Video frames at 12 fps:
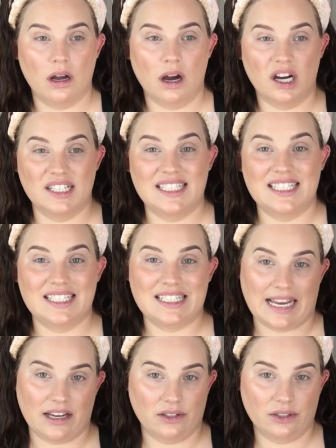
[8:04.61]
on
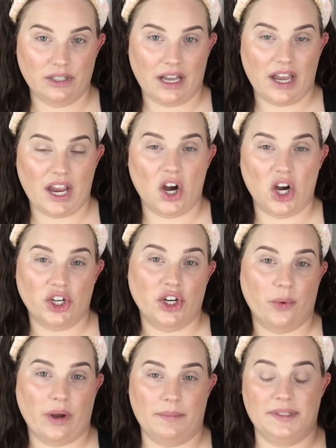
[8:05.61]
sale on
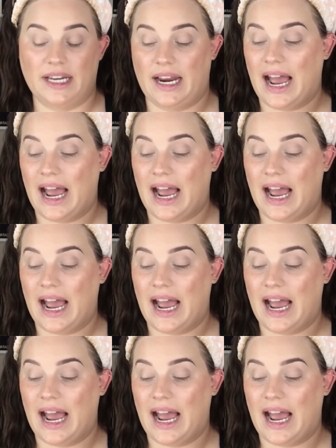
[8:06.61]
her website.